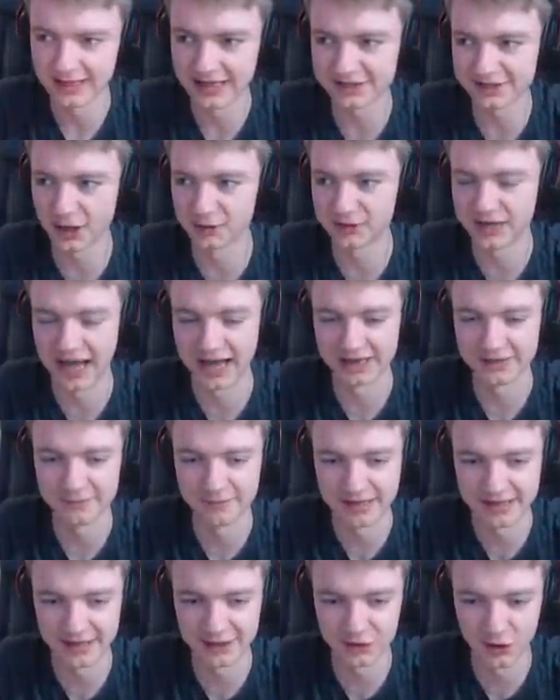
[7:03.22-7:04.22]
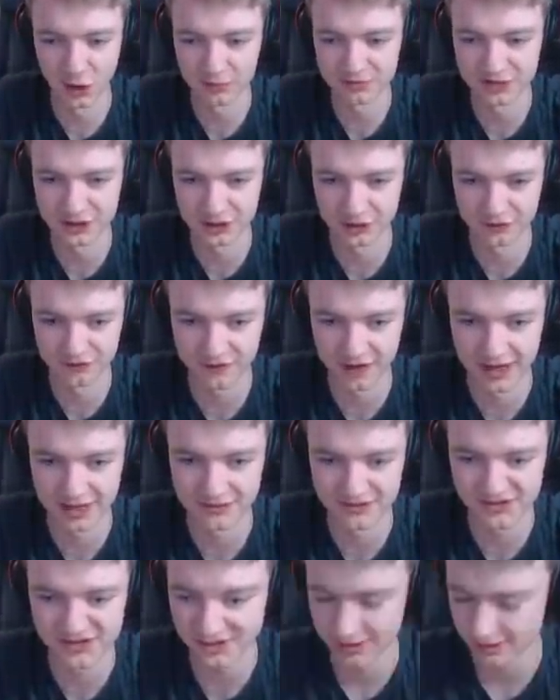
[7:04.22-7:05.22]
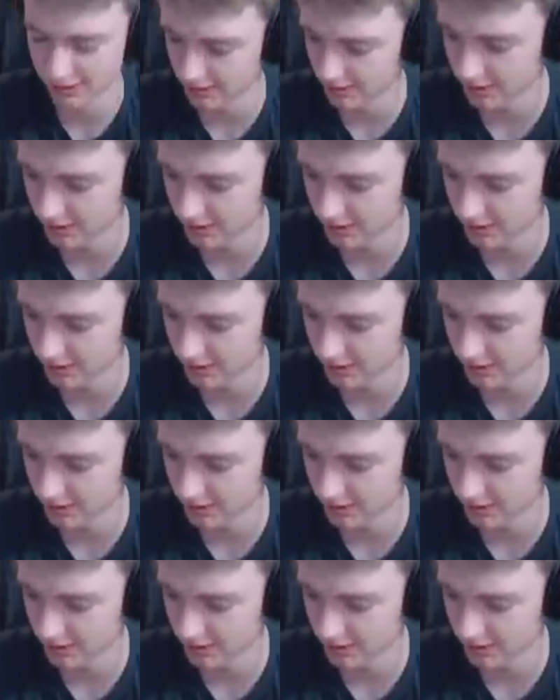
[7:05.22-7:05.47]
It's okay. Me and Corpse are good friends.